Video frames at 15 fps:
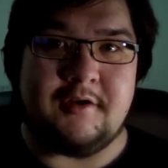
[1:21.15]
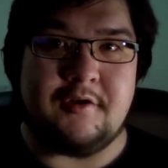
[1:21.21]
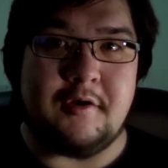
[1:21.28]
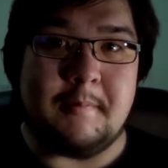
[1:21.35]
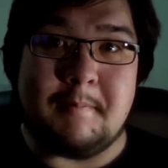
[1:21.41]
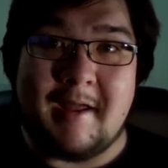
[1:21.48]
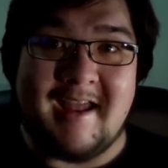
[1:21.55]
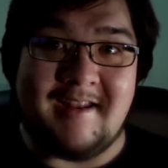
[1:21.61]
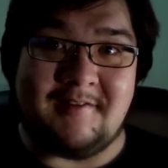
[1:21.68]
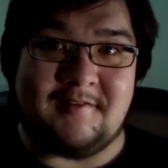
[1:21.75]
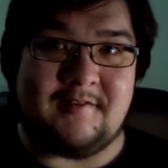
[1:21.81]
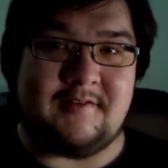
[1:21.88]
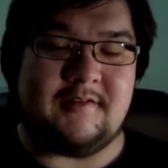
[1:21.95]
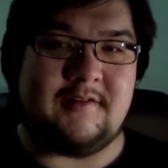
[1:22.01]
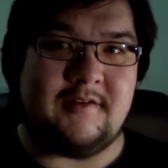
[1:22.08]
good
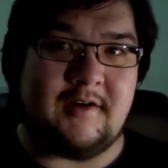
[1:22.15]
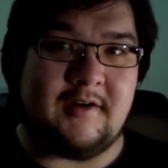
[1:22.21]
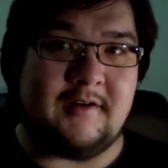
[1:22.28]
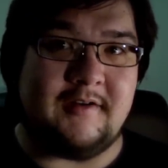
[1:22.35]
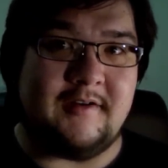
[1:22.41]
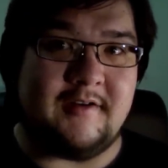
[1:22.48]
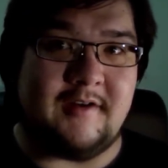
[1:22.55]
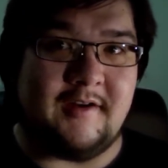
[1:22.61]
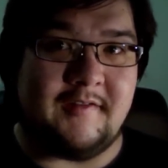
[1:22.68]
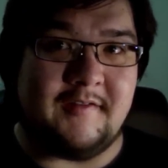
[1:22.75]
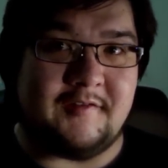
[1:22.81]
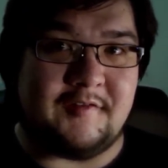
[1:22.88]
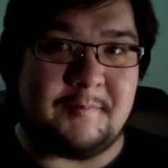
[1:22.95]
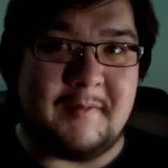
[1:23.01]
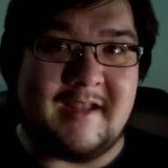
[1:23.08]
pace on on
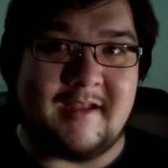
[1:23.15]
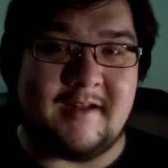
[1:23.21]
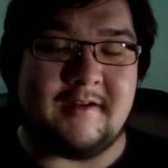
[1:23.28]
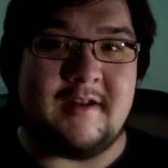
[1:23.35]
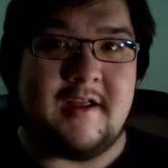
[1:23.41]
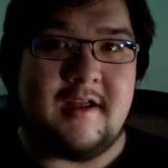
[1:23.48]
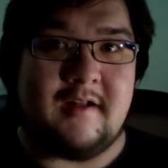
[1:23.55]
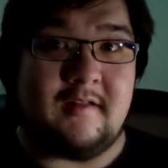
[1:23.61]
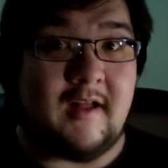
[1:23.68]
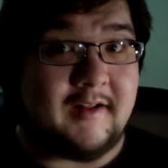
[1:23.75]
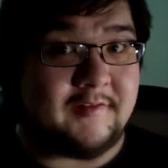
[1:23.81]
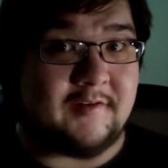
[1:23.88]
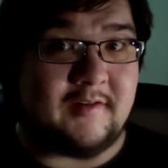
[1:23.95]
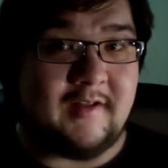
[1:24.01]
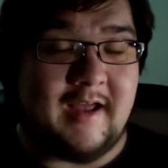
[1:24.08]
the speaking.
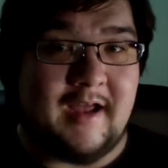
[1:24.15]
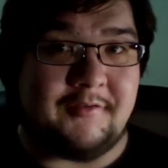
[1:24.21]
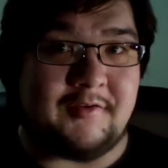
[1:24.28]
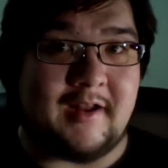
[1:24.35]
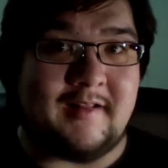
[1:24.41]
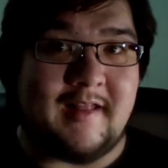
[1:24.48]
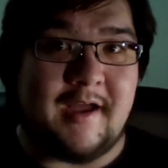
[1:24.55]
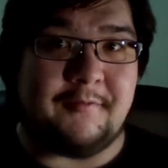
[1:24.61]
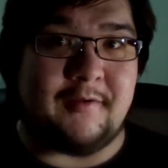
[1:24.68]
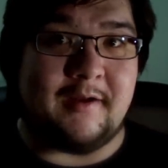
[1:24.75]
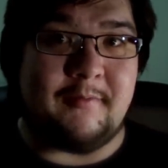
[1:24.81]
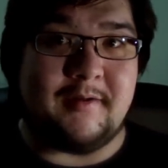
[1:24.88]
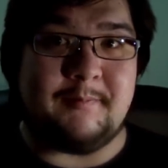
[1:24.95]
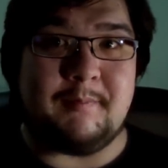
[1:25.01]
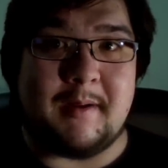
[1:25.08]
Lots of laughs. I laughed.
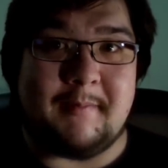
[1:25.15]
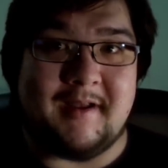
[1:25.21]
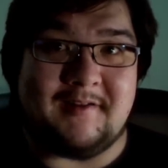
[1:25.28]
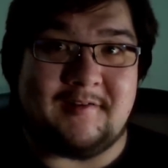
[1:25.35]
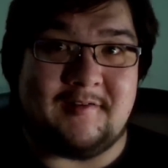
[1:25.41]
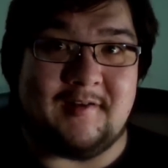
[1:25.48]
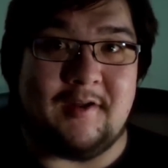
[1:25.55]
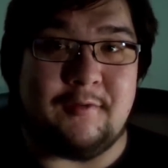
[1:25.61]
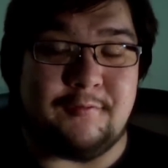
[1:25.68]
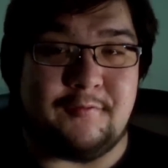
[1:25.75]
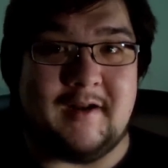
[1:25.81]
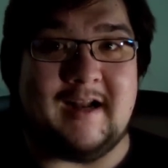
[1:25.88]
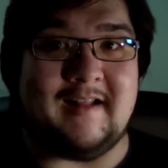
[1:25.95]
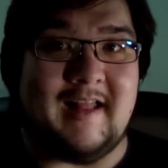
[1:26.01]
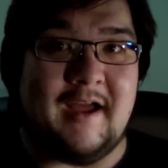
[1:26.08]
I went by
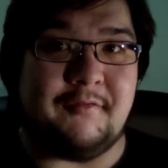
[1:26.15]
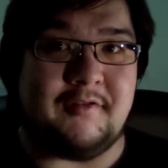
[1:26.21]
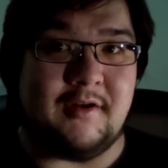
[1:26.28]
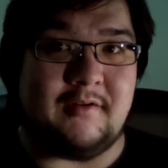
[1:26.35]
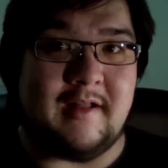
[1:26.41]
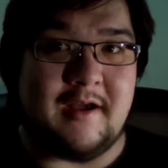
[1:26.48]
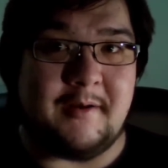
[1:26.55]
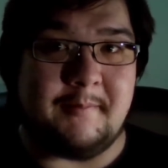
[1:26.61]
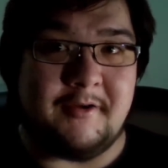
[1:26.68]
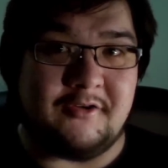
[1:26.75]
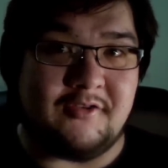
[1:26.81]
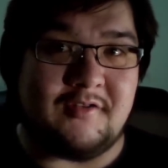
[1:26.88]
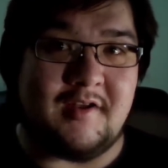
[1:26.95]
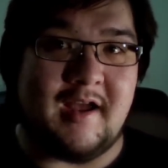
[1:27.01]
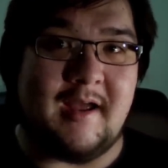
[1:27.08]
myself and I laughed out loud a
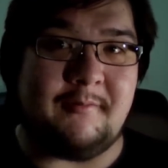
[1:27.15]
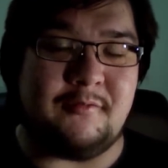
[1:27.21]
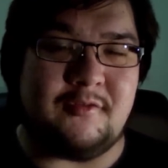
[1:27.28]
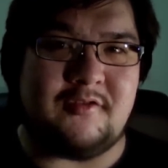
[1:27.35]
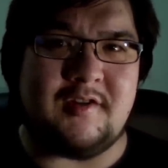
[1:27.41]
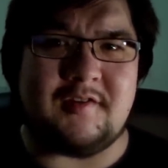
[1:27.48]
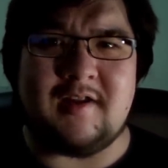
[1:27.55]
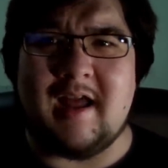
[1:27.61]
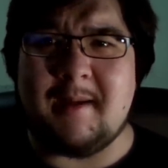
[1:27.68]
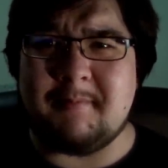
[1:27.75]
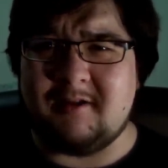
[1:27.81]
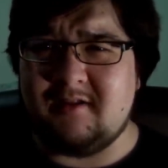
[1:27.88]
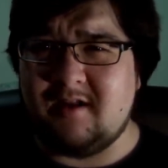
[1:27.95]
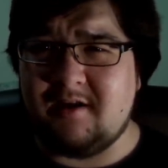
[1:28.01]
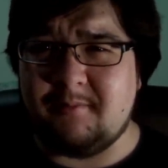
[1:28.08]
bunch of times, which doesn't
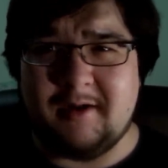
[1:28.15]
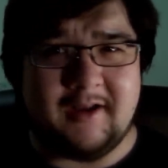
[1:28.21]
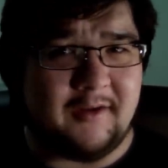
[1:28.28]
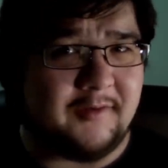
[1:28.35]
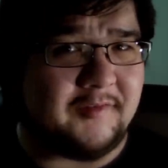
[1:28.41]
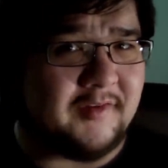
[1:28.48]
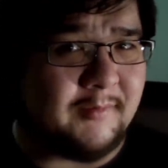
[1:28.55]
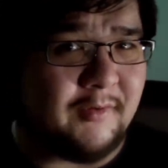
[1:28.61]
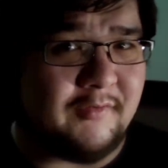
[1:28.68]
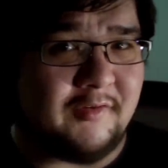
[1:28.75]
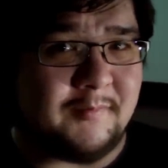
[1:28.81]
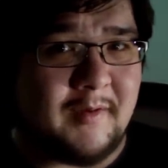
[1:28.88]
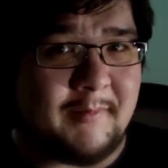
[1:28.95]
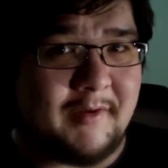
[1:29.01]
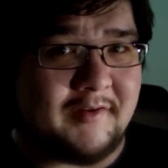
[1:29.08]
happen a lot when I go to see
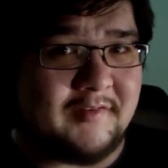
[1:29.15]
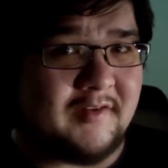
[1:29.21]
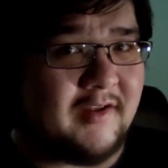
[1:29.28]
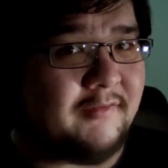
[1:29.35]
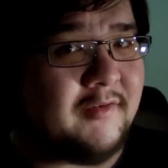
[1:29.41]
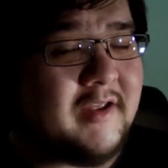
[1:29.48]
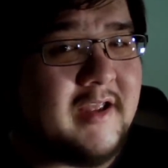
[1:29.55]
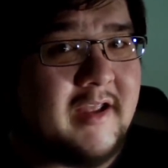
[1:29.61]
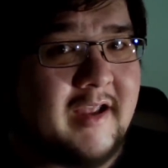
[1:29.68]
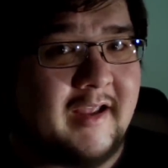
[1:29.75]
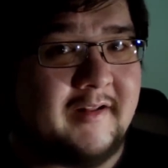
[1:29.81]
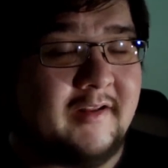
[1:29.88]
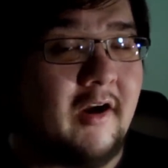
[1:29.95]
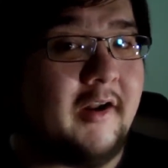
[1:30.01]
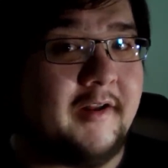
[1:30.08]
movies by myself.
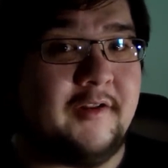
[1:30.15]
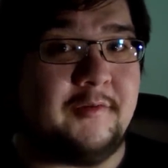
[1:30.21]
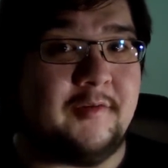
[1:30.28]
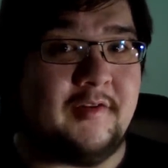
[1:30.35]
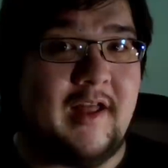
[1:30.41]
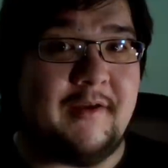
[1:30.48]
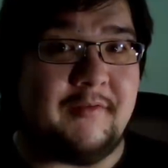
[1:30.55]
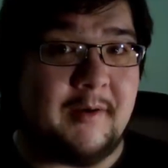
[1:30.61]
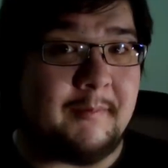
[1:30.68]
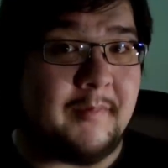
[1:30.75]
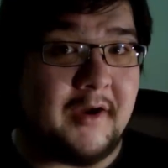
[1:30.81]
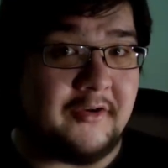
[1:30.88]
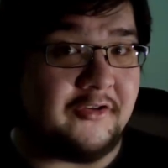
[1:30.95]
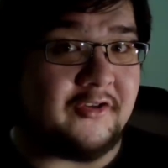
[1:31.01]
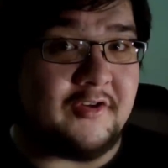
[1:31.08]
And the audience was laughing a
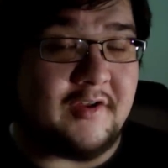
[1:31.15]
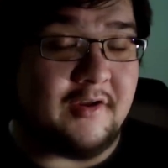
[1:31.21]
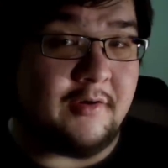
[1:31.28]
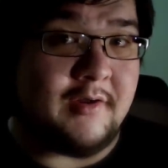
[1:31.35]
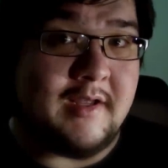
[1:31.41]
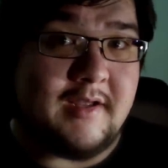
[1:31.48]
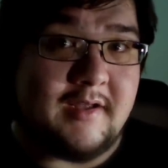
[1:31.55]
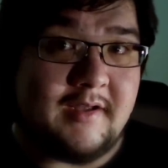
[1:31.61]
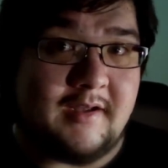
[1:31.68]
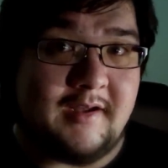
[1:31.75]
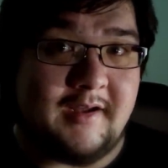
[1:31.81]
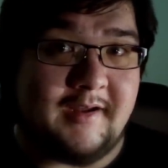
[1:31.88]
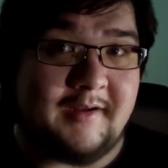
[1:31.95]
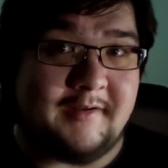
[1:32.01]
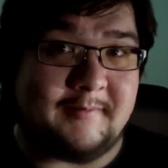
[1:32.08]
bunch too.
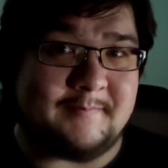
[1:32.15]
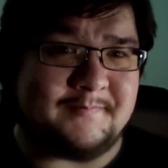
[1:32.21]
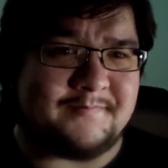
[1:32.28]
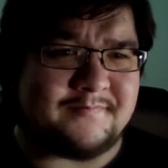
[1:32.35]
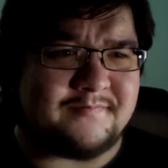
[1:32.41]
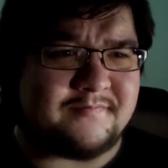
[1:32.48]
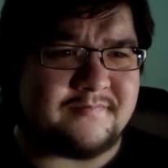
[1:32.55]
Um,